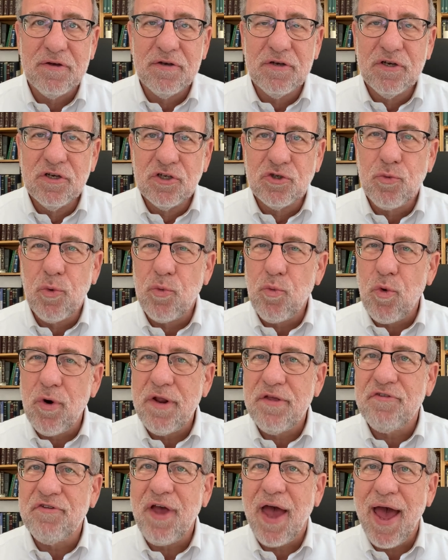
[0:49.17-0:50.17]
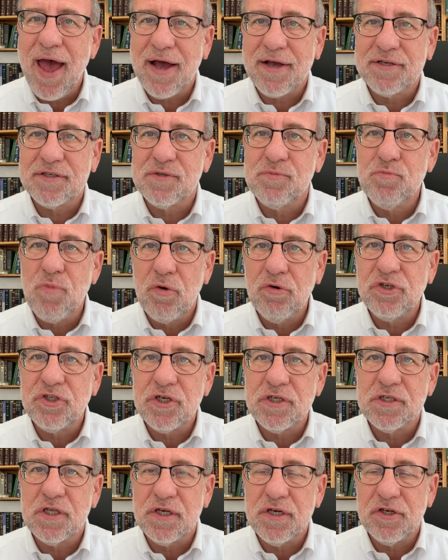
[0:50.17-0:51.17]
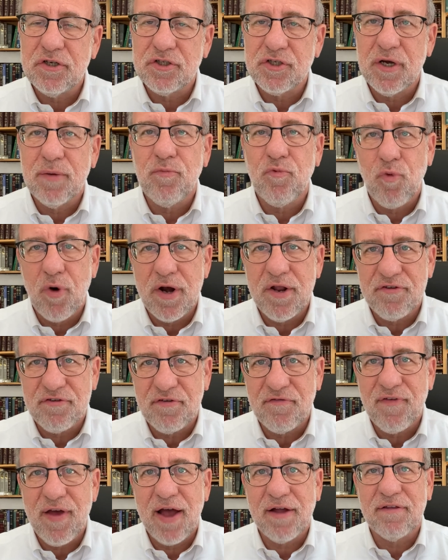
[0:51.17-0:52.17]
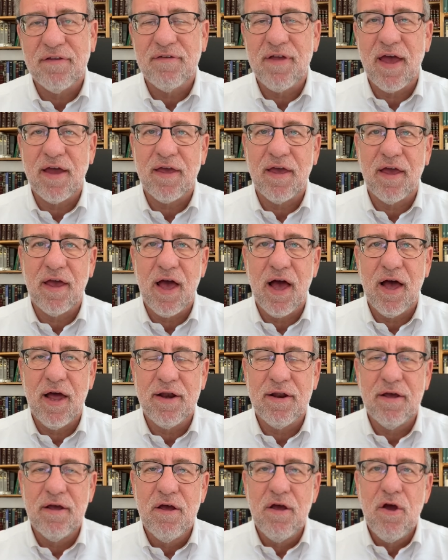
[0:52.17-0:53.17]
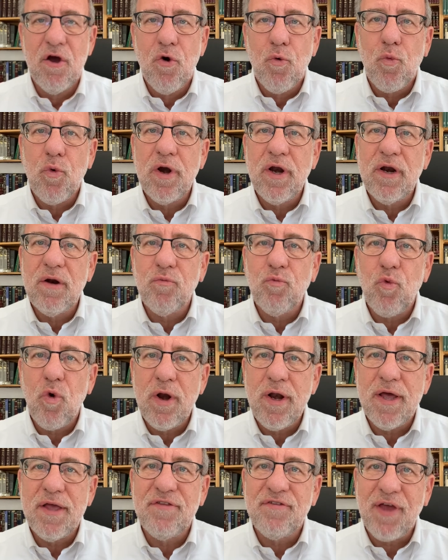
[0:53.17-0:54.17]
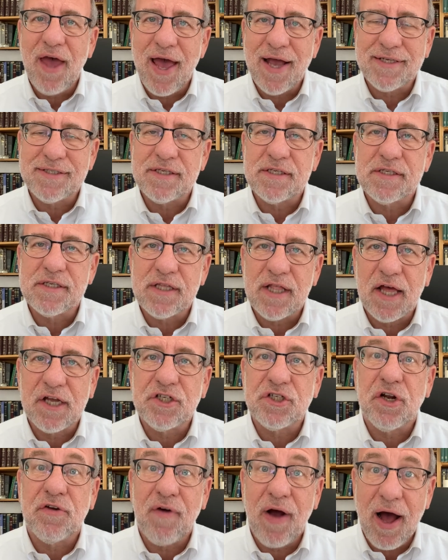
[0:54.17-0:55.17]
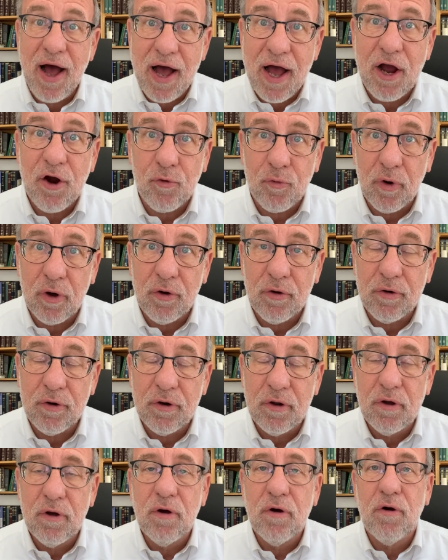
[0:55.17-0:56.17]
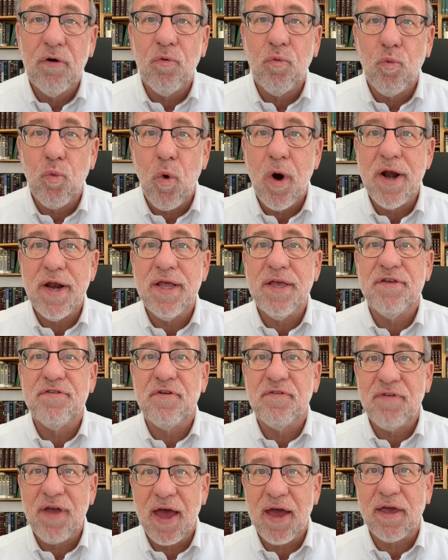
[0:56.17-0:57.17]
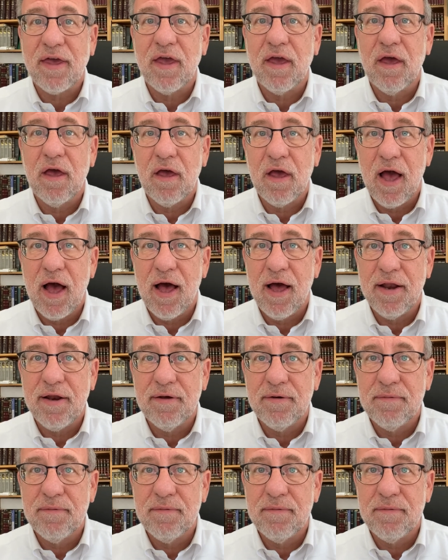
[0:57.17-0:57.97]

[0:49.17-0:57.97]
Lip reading: So when one attacks Moshe's leadership, one is in fact attacking God. When one attacks the selection of Aharon, one is attacking God.